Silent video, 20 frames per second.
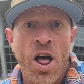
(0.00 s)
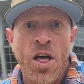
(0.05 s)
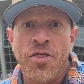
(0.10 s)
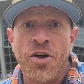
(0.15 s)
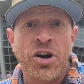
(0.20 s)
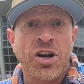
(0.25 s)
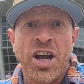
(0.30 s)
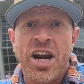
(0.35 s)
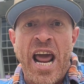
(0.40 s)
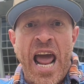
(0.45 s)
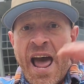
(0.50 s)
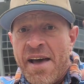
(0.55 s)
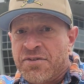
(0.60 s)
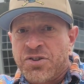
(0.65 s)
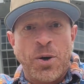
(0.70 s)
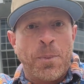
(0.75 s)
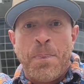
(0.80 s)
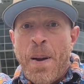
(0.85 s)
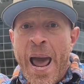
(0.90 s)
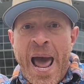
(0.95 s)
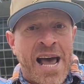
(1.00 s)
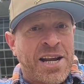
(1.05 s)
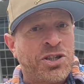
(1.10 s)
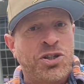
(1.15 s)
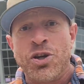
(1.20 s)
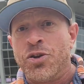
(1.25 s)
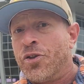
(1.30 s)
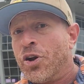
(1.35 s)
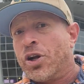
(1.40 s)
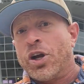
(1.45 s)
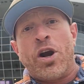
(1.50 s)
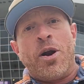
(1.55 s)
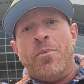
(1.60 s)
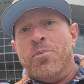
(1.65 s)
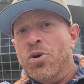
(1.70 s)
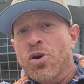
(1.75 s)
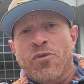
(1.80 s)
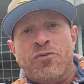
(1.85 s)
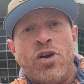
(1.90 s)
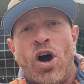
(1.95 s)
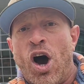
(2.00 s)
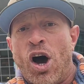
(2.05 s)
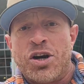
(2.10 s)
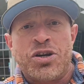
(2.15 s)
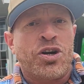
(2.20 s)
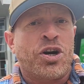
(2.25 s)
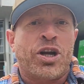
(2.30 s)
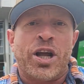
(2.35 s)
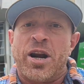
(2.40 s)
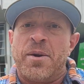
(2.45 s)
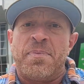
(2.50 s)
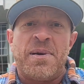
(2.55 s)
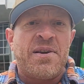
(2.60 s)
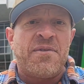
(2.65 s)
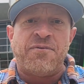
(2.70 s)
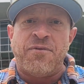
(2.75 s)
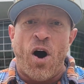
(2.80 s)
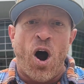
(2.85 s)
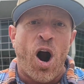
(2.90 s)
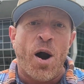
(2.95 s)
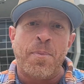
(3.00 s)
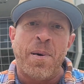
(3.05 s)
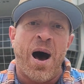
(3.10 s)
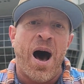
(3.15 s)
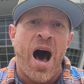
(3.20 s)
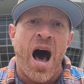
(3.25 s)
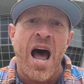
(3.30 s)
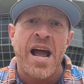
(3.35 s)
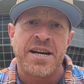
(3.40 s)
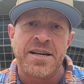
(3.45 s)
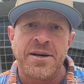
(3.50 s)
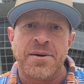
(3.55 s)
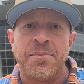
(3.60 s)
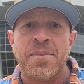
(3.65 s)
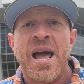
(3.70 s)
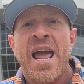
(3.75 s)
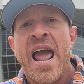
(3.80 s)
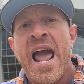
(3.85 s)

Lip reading: they're going to have surpassed you. They're going to moved on. You're going to be far behind them.